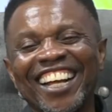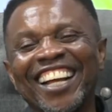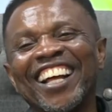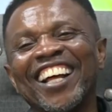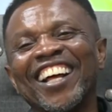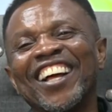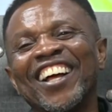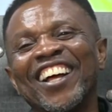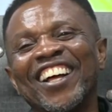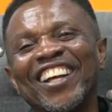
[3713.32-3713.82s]

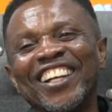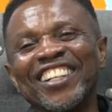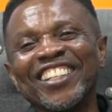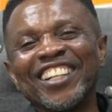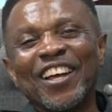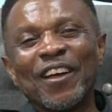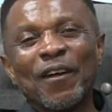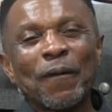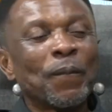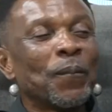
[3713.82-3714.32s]
Oh,
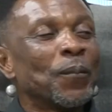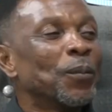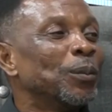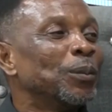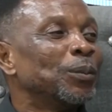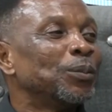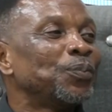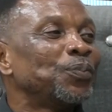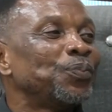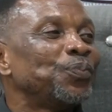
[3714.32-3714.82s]
that me do
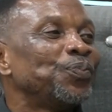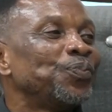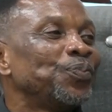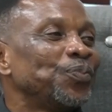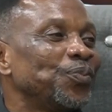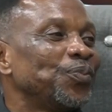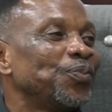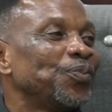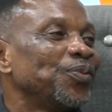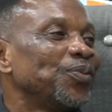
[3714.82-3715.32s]
you as I'm
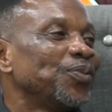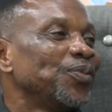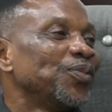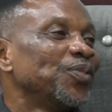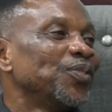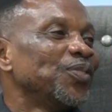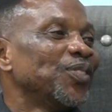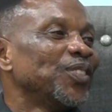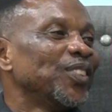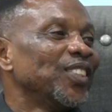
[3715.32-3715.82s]
in the same
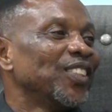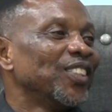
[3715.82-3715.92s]
shell.